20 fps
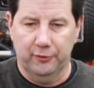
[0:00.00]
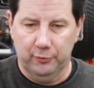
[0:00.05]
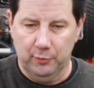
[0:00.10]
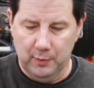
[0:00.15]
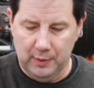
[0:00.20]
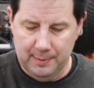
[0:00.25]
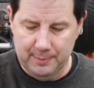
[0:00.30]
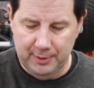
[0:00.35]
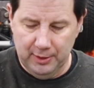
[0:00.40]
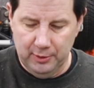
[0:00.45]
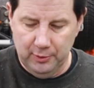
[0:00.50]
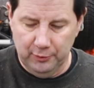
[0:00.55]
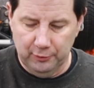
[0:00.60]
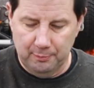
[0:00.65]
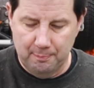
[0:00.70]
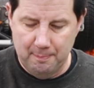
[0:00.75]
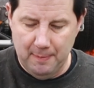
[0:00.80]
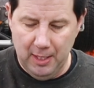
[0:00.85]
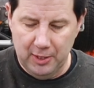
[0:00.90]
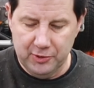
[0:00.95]
So what I'm going to do
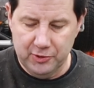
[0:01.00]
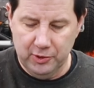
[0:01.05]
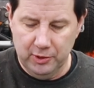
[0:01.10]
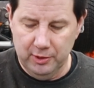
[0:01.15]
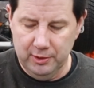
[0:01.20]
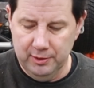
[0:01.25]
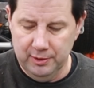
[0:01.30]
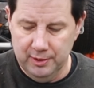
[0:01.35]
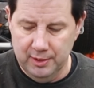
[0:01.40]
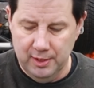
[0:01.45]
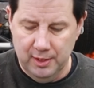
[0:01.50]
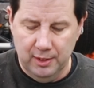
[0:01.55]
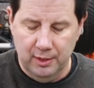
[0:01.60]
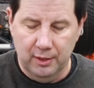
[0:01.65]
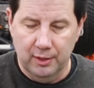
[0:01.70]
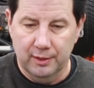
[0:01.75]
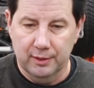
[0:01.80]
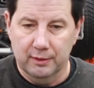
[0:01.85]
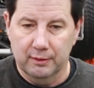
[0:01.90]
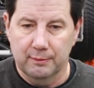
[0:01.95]
is measure
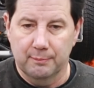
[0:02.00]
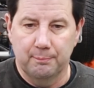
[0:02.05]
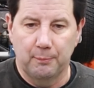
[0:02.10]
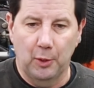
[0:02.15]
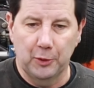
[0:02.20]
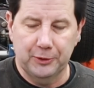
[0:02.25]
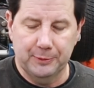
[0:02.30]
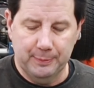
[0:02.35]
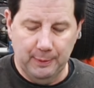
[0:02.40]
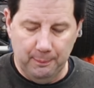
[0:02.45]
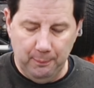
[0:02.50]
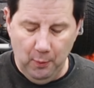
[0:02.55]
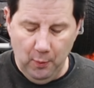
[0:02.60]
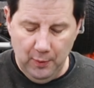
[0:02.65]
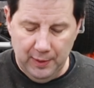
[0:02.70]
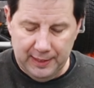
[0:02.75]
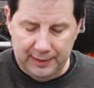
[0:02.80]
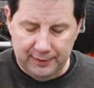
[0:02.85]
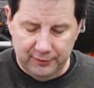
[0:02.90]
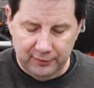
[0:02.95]
multiple
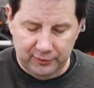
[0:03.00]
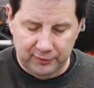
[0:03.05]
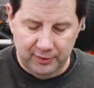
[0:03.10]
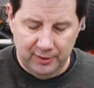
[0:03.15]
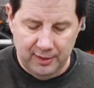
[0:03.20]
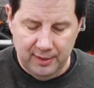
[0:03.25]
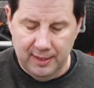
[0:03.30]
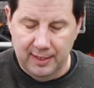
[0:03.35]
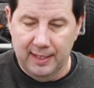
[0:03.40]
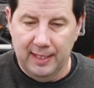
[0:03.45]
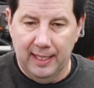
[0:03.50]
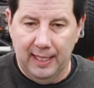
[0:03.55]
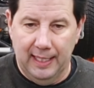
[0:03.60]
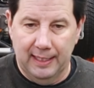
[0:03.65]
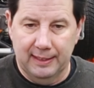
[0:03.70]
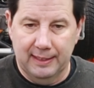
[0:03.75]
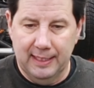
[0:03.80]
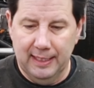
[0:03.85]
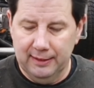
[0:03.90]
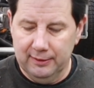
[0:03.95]
points
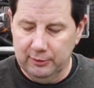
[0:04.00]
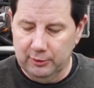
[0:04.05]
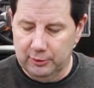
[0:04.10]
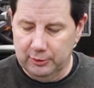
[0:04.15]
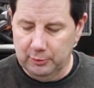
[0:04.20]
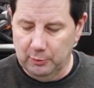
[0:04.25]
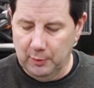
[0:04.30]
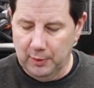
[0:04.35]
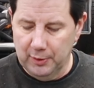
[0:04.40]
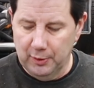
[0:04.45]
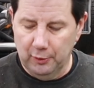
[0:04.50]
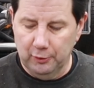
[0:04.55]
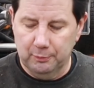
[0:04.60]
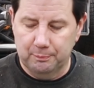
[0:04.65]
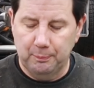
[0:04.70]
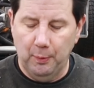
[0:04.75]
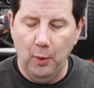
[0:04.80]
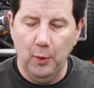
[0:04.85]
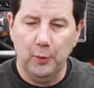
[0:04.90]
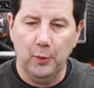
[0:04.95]
and get to where those
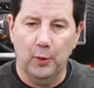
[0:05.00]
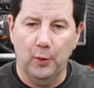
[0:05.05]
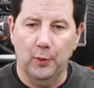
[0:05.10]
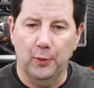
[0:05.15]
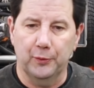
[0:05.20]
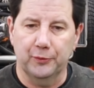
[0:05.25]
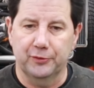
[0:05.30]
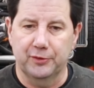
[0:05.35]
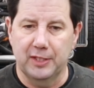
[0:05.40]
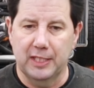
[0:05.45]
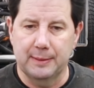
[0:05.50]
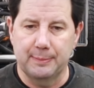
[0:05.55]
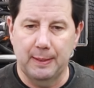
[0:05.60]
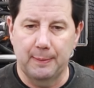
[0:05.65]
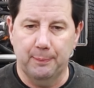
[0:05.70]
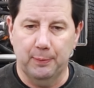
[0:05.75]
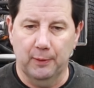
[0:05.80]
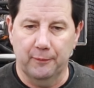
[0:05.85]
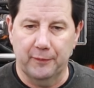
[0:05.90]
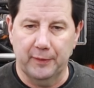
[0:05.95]
bolt holes need to be
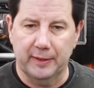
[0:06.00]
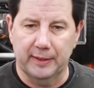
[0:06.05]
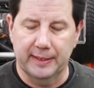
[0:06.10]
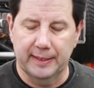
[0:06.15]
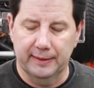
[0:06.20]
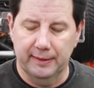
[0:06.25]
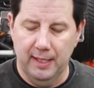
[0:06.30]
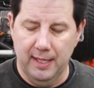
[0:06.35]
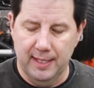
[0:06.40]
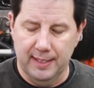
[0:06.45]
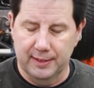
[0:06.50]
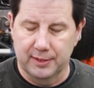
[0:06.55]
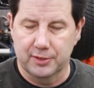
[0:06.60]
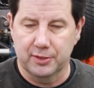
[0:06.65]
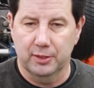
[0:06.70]
perfectly aligned.